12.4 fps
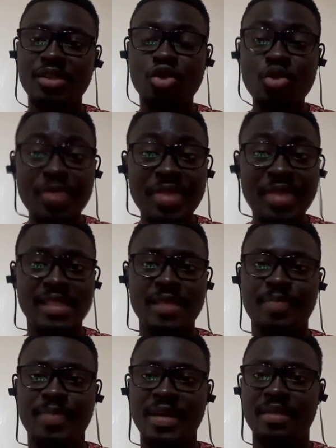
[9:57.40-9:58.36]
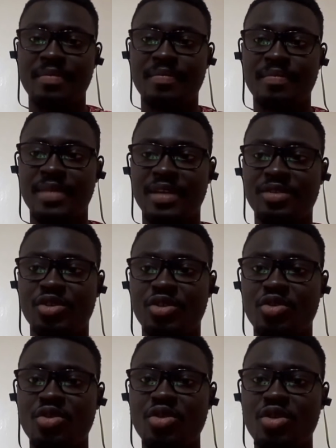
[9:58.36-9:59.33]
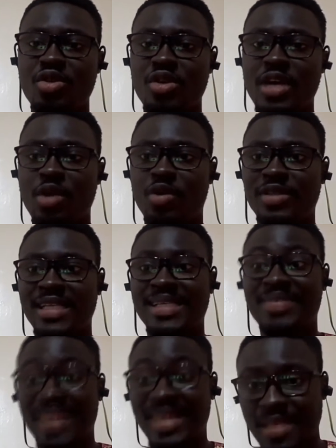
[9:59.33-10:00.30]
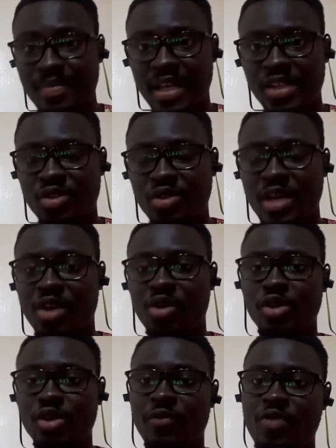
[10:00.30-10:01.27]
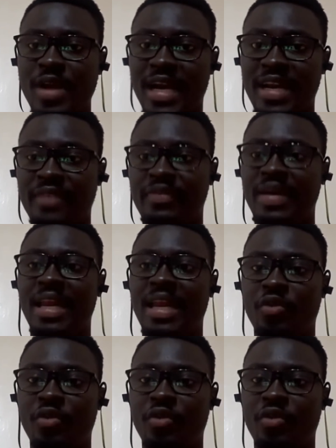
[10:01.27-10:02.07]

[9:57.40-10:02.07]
2.30 p.m. And so it was just 30 minutes to the close of work at the filing